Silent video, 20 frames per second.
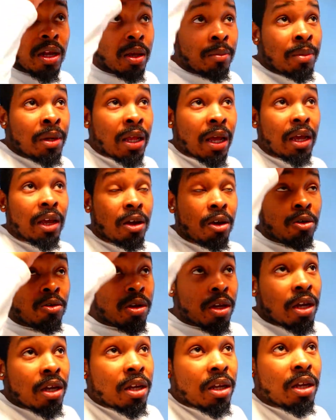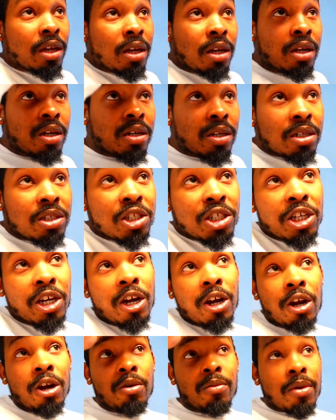They be like, go ahead and get in the
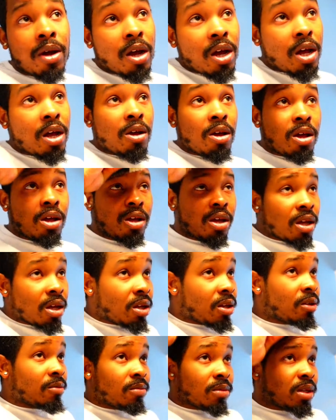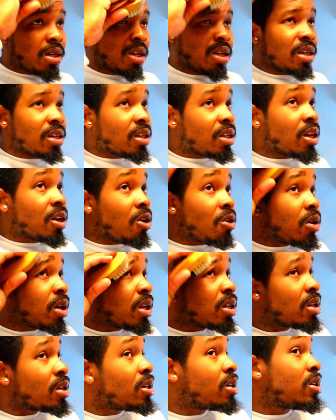chair, my. Like, you know
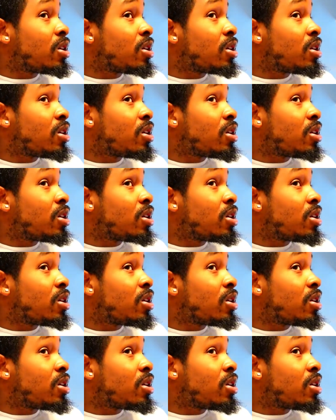what?